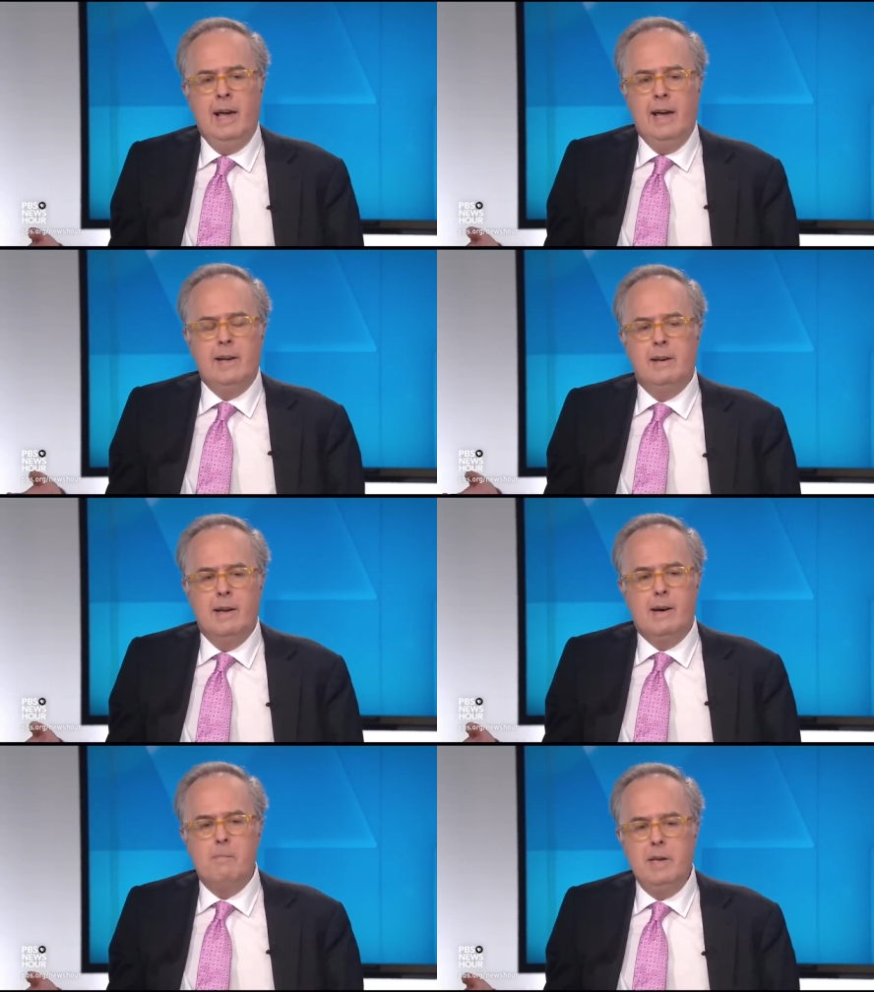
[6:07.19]
And,
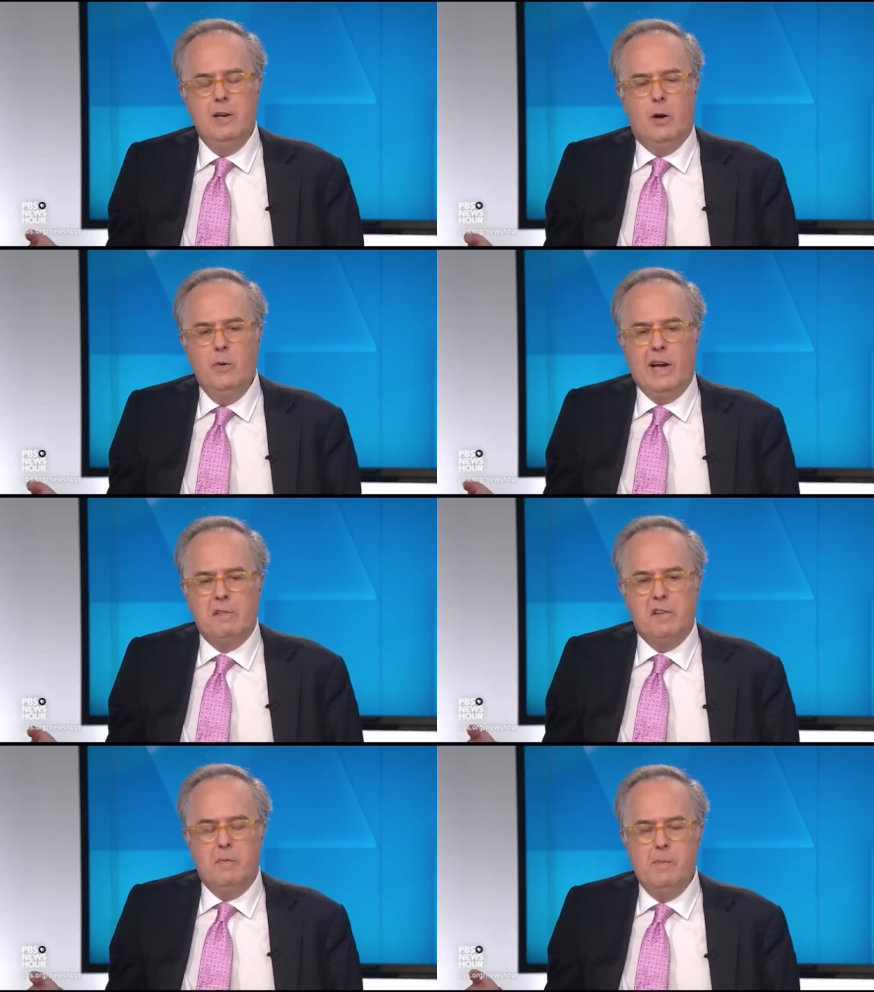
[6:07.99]
um, you know,
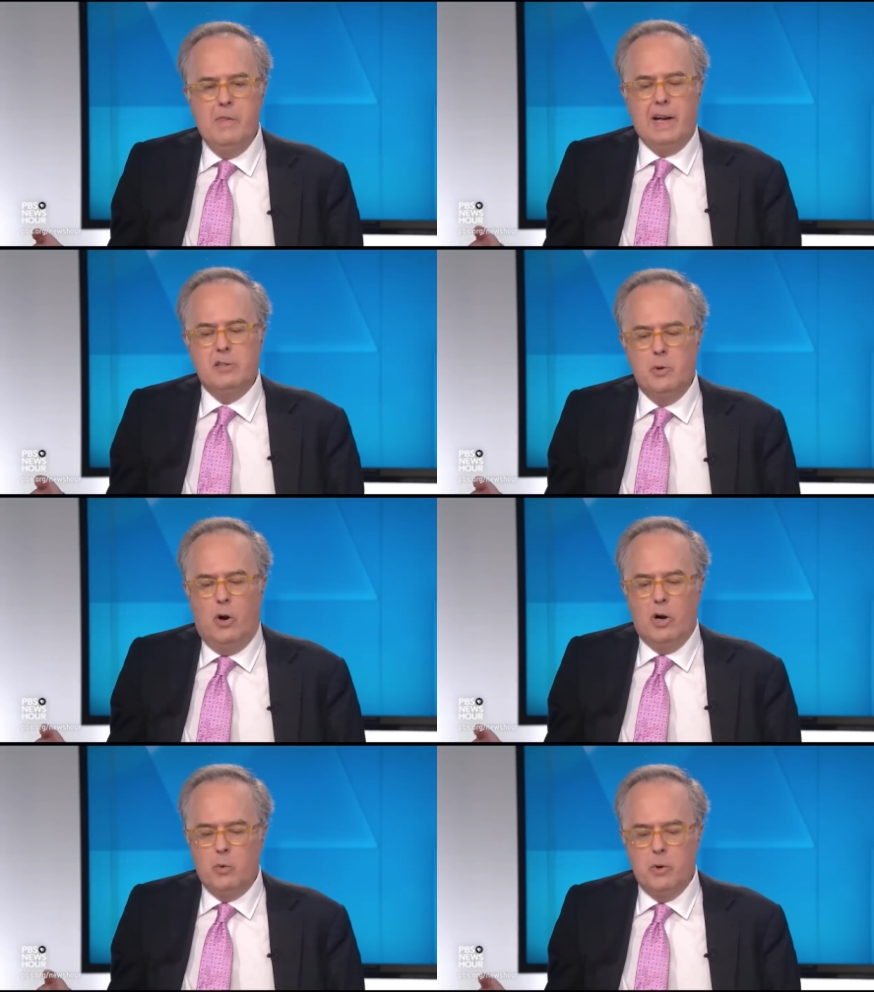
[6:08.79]
that's, a, that's an
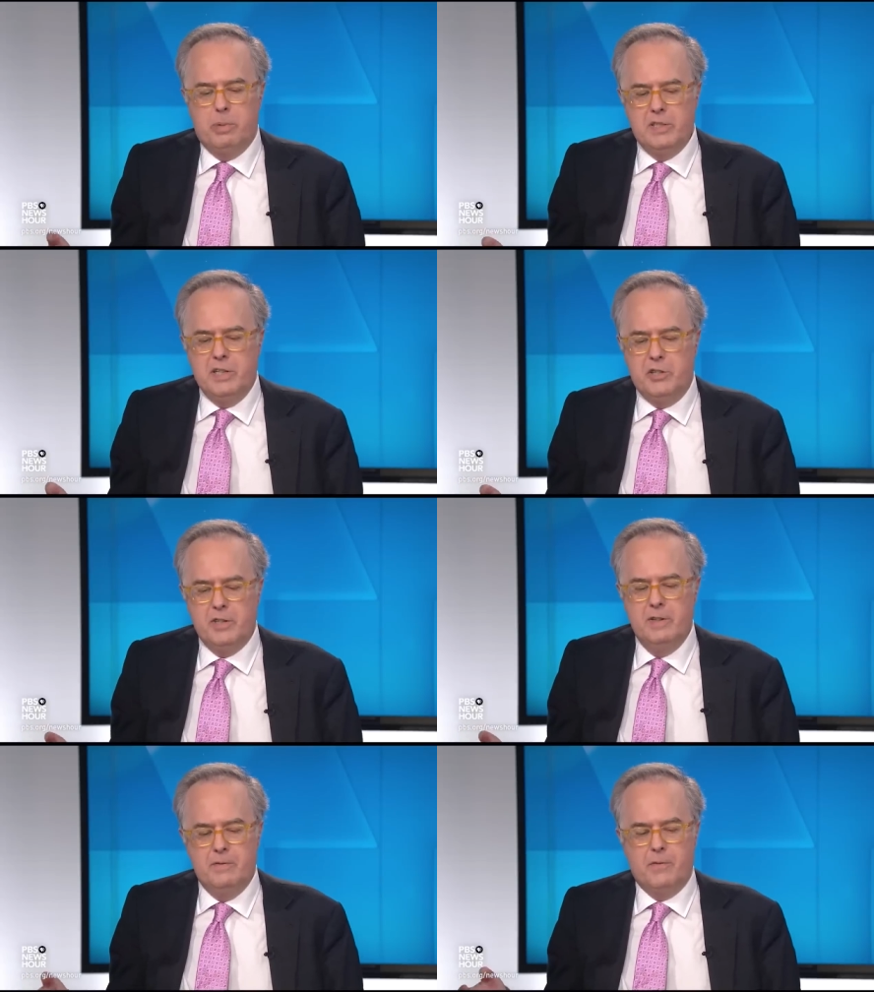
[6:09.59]
awkward
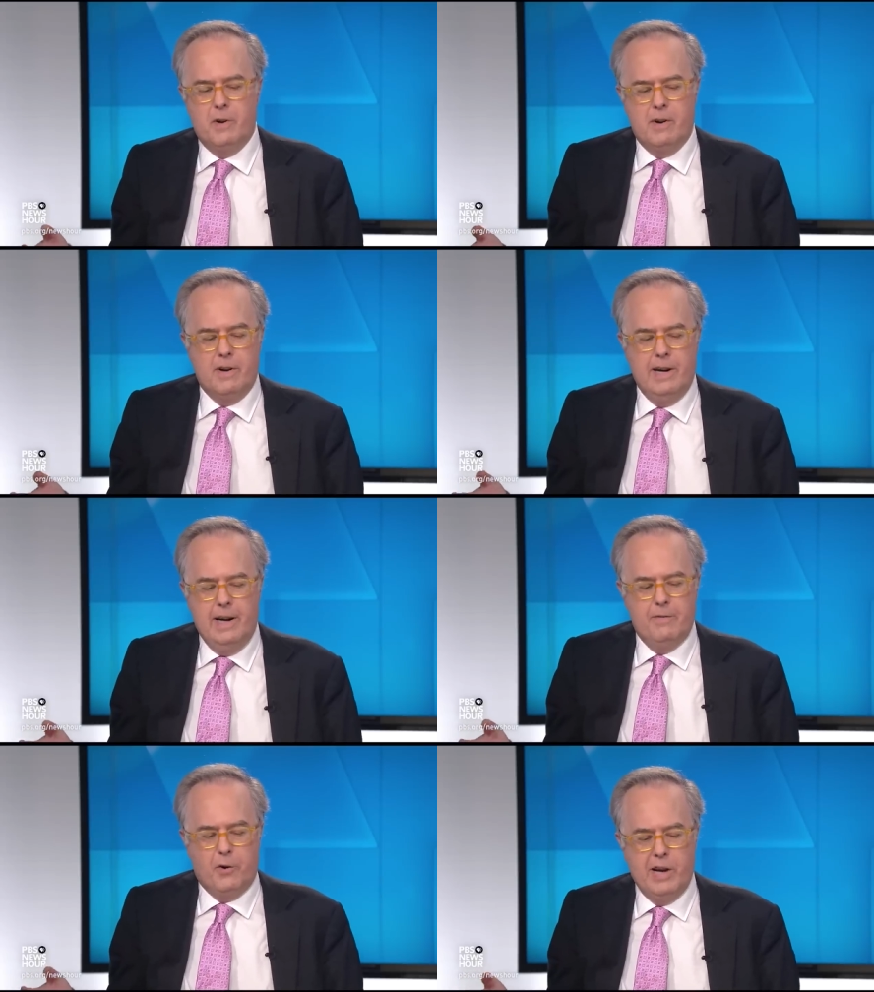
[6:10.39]
position for,
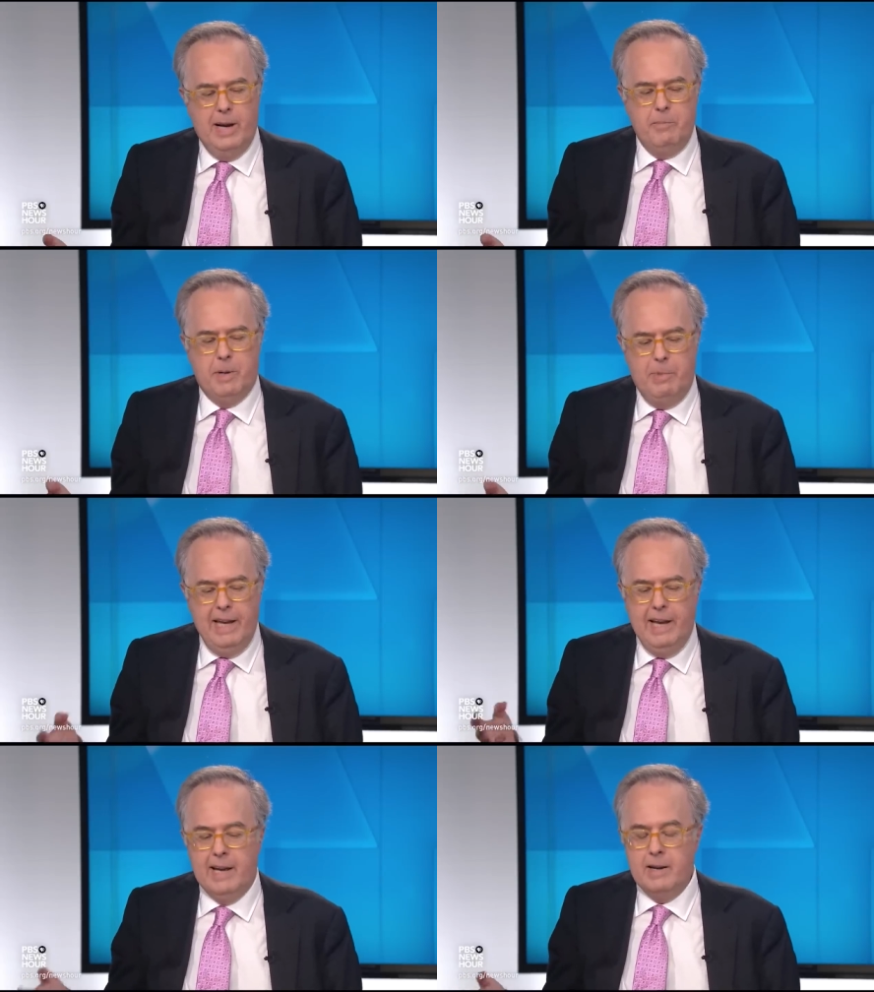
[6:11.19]
for him to
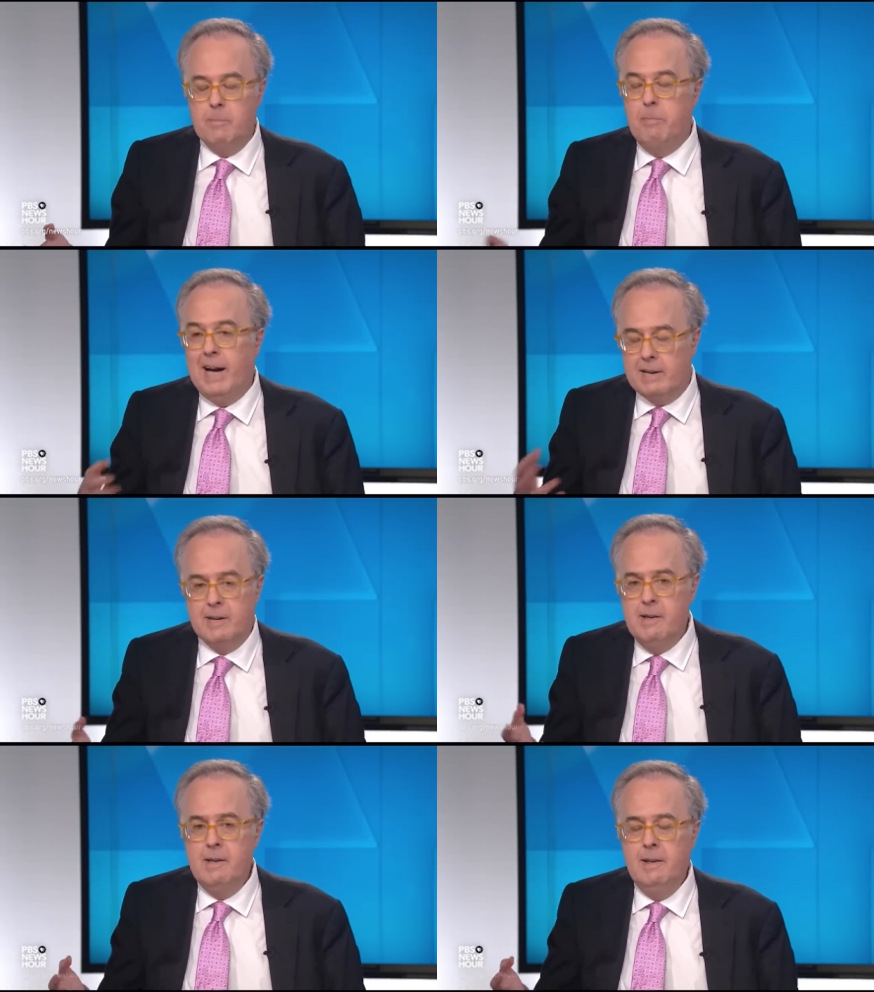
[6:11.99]
be in. But